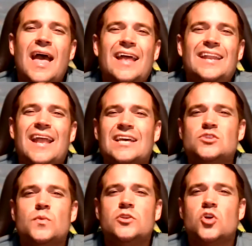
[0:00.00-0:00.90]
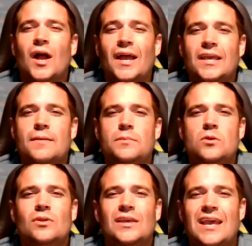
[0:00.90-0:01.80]
and next we try and
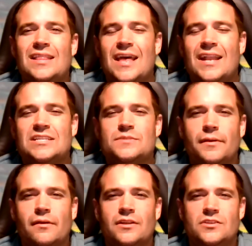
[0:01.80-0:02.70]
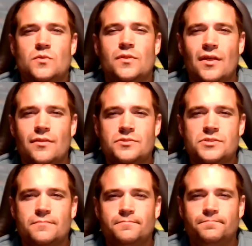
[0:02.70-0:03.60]
communicate that experience with others.